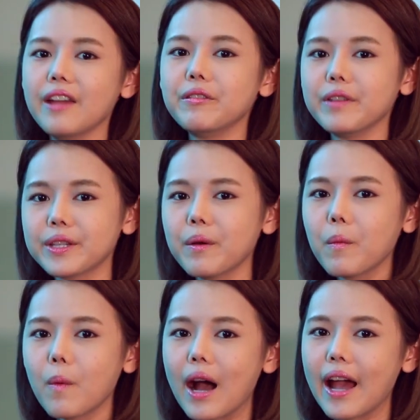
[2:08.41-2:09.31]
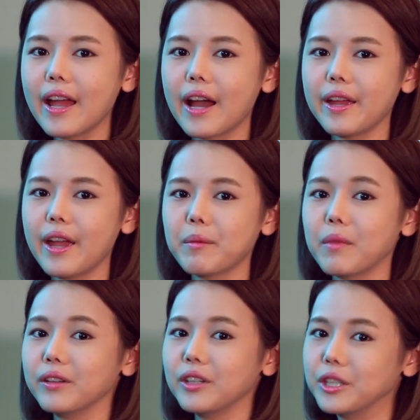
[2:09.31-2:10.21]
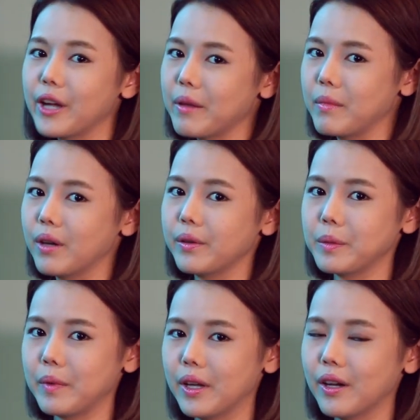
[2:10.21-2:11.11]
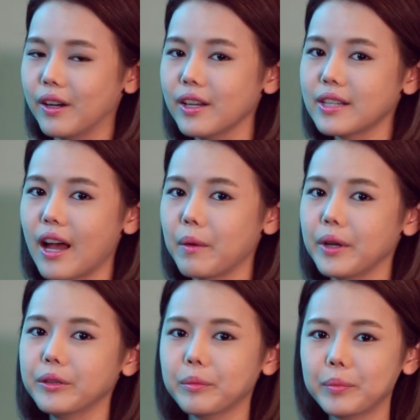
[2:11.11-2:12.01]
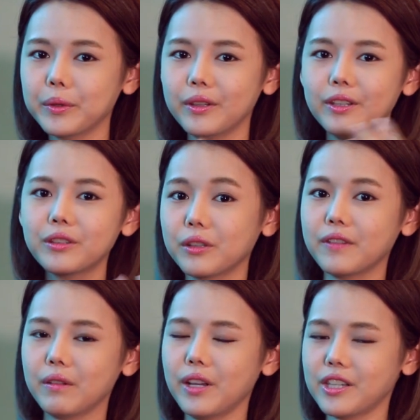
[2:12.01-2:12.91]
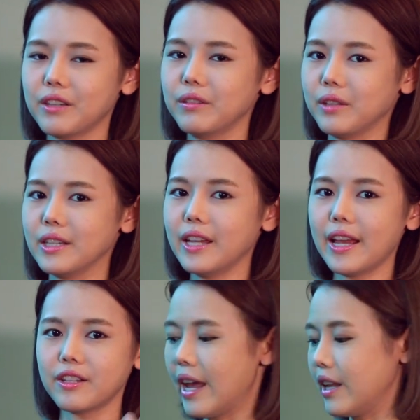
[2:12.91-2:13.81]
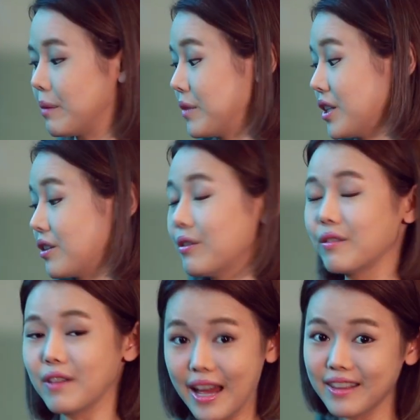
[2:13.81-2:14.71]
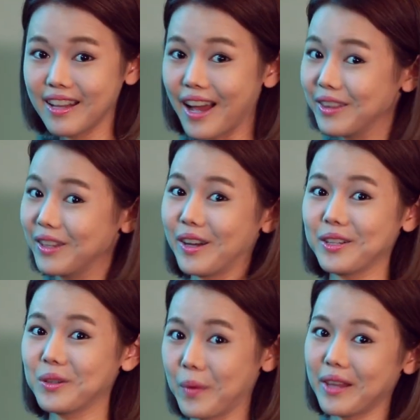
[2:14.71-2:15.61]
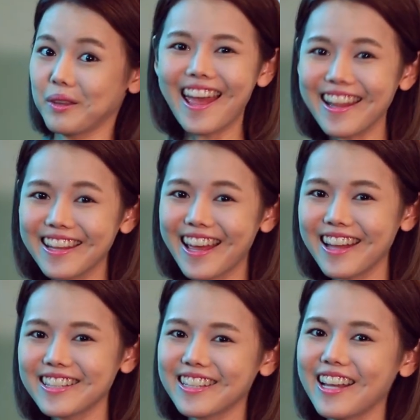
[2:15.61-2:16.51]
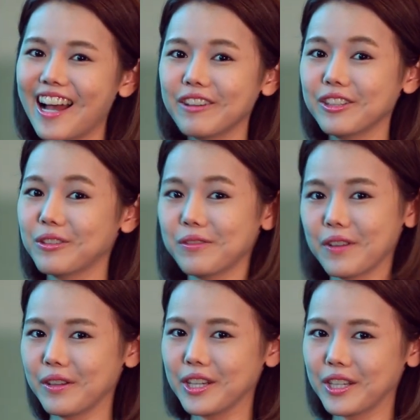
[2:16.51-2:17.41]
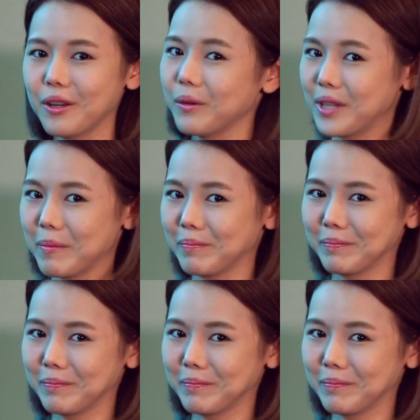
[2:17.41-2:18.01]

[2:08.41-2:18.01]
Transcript: And the reason why I am on a treadmill is because I want to put these two foundation to the test and I'm just gonna run until I sweat and then see how these two foundation holds up.